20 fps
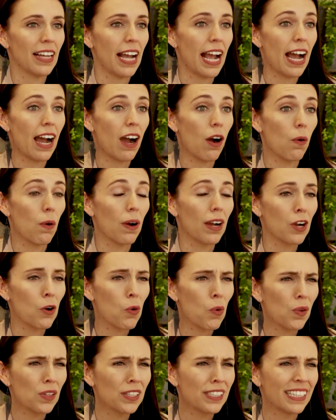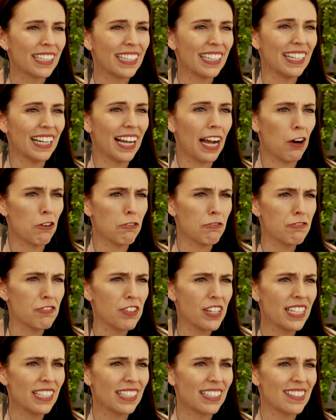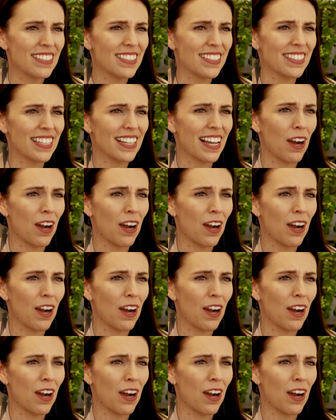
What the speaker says: our equality, our fairness,